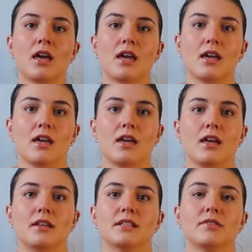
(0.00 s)

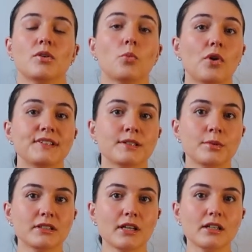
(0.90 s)
And if it was a
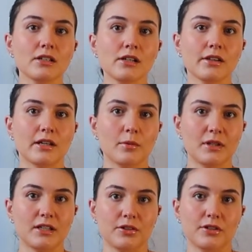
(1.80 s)
bit tighter, I think it'd
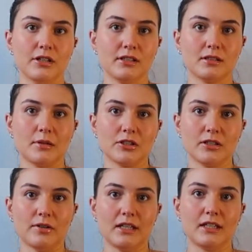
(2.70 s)
be cuter,
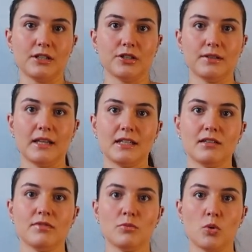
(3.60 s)
especially right here and like
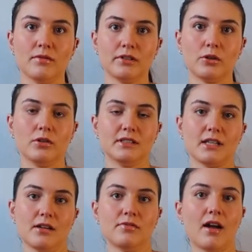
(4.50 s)
giving more of a
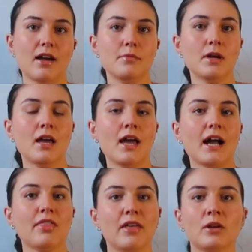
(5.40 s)
corset vibe.
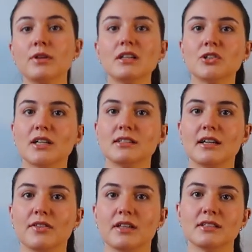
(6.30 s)
I think with a dress
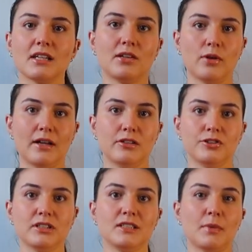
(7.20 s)
like this, I'd rather
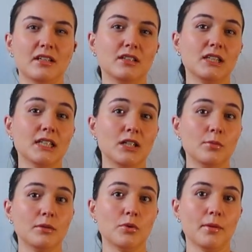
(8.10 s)
just spend a little
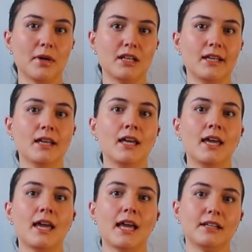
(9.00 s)
bit more money
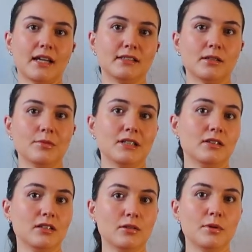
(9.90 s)
and get something a
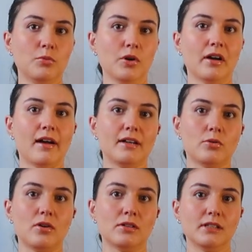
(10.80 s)
little bit more high
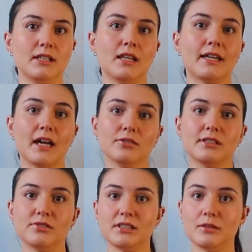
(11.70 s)
quality like
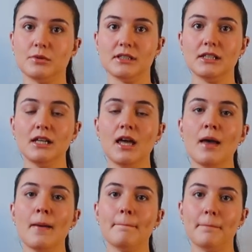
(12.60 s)
House of CB.
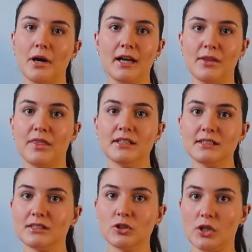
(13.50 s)
But
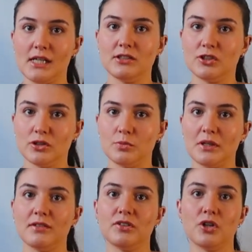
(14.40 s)
this is a great dupe
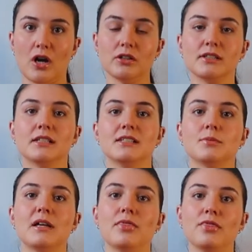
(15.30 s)
if you're not looking to
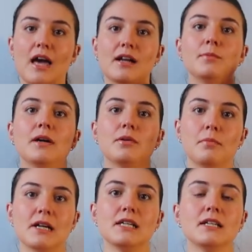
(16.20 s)
spend that amount of
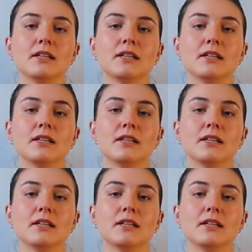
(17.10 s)
money.